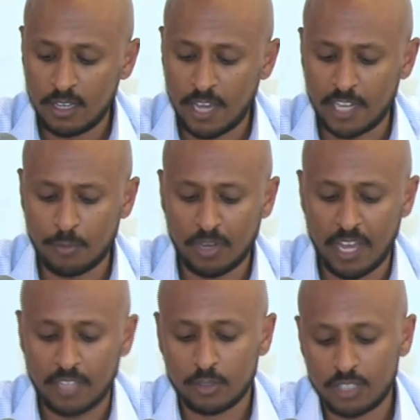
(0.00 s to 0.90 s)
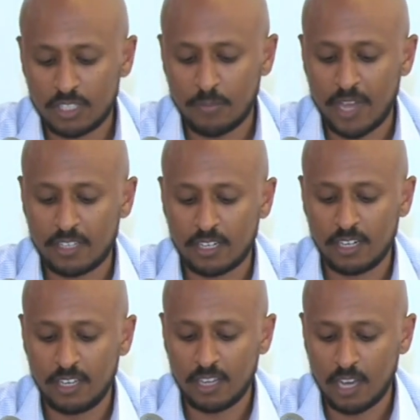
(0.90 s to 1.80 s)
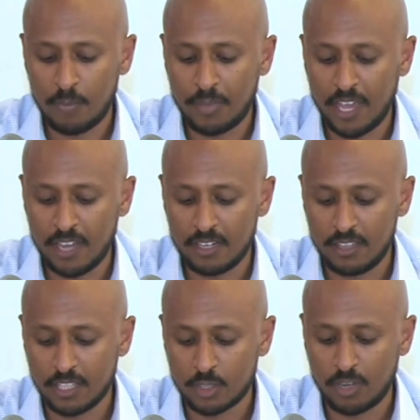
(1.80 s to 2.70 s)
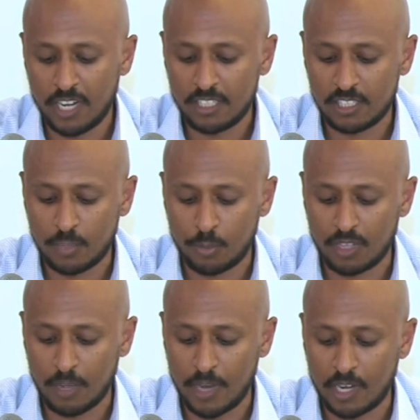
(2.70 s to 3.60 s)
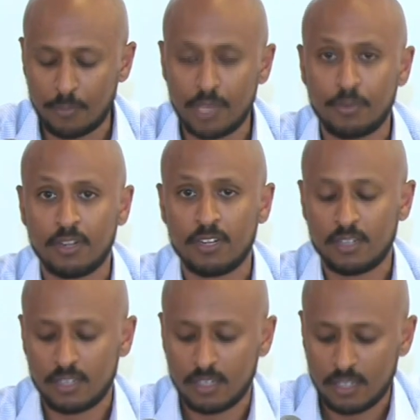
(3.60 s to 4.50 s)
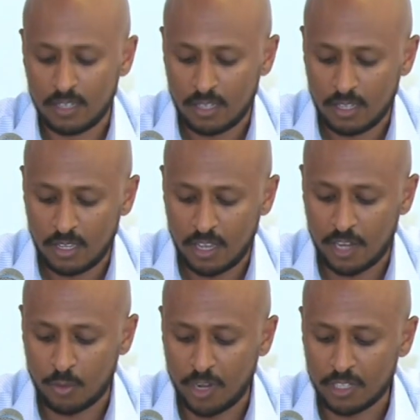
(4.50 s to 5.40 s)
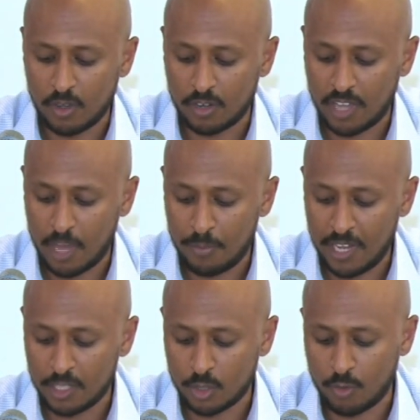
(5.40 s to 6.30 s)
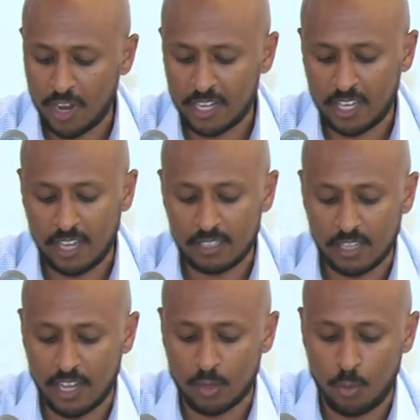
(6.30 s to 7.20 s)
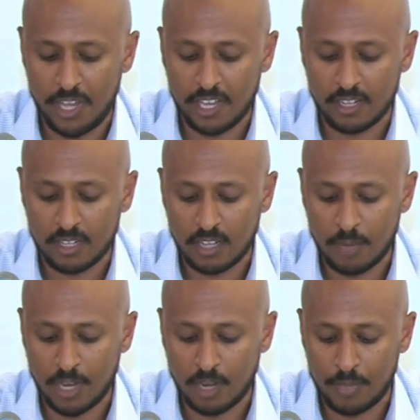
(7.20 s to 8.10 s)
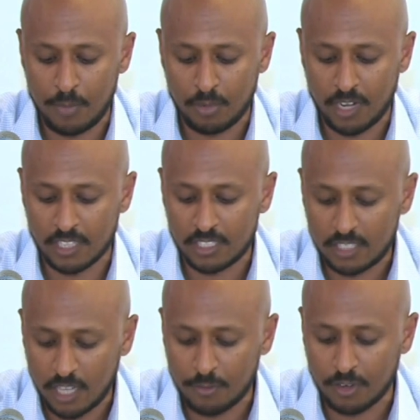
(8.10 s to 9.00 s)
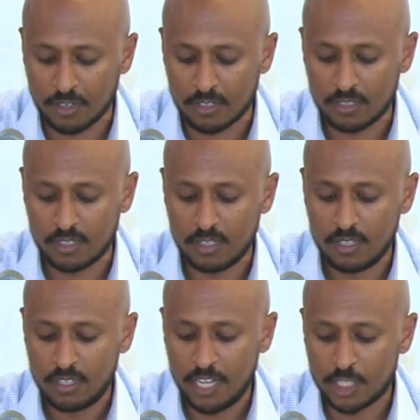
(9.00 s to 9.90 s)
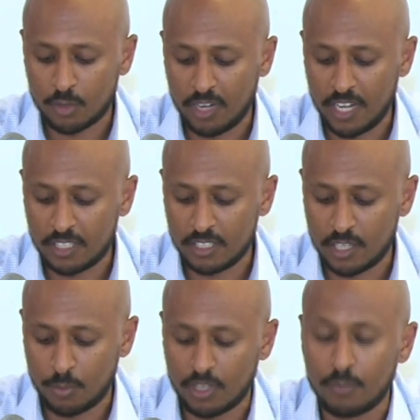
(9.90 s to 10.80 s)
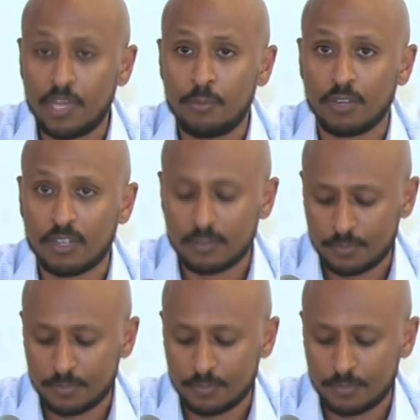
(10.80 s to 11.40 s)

had a plan to systematically upend this relationship with the Amhara people and went on a campaign to eradicate and weaken the Amhara people and sever its relationship with the people.